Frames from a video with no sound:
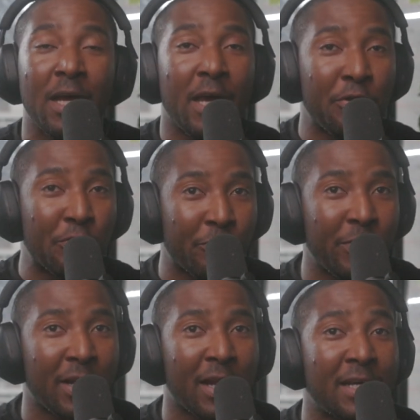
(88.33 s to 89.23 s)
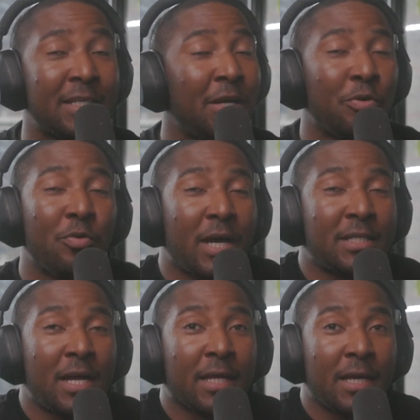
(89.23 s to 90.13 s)
and you realize you guys
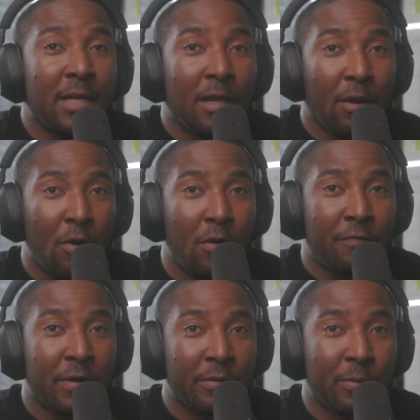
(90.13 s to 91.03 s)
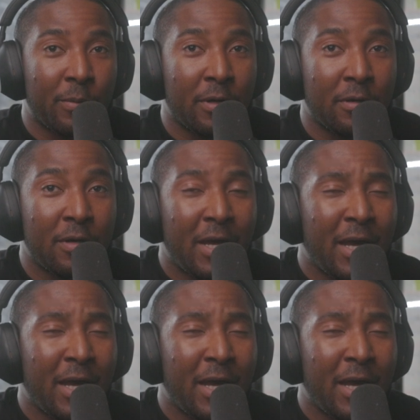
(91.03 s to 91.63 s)
not getting along very well